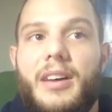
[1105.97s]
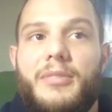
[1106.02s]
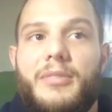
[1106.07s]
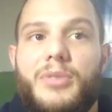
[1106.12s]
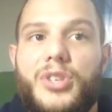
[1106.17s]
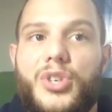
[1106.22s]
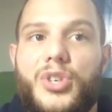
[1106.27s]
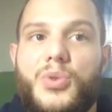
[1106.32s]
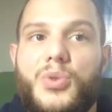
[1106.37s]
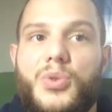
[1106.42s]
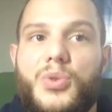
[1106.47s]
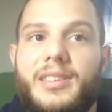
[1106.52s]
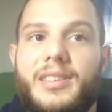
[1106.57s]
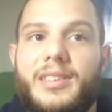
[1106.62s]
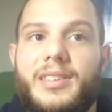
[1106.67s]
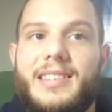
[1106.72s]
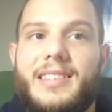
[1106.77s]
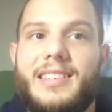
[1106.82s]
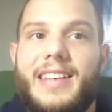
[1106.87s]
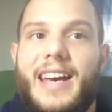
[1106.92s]
for sure
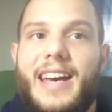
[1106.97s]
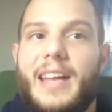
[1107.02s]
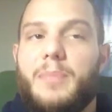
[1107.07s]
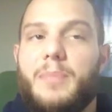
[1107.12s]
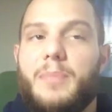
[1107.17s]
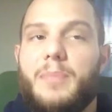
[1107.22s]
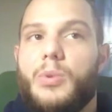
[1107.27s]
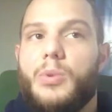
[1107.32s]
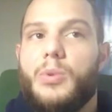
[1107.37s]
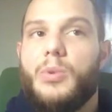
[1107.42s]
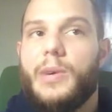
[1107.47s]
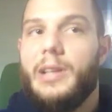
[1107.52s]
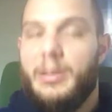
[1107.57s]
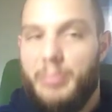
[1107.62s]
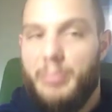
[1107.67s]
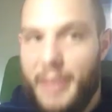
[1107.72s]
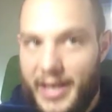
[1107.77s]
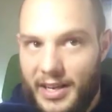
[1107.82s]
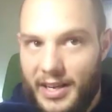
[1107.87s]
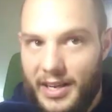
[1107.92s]
this can't be really
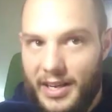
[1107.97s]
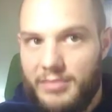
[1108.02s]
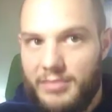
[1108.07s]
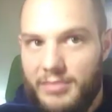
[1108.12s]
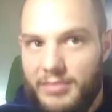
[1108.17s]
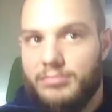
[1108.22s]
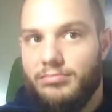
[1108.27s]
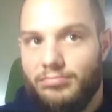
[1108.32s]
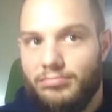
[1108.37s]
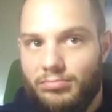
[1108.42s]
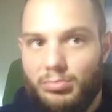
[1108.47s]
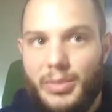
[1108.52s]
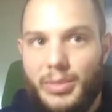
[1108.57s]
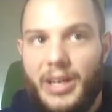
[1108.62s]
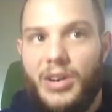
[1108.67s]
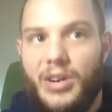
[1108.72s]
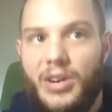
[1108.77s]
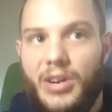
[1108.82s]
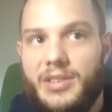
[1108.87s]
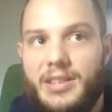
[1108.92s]
bigger,
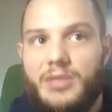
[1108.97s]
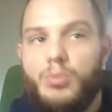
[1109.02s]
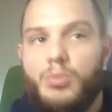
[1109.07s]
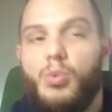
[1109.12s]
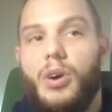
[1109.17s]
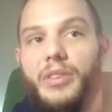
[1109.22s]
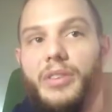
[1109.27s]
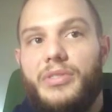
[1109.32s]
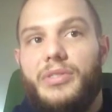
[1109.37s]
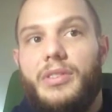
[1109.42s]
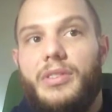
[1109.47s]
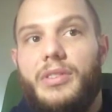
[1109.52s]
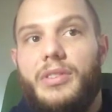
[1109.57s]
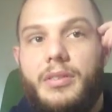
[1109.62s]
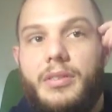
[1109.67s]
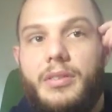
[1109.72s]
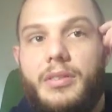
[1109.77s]
because it's one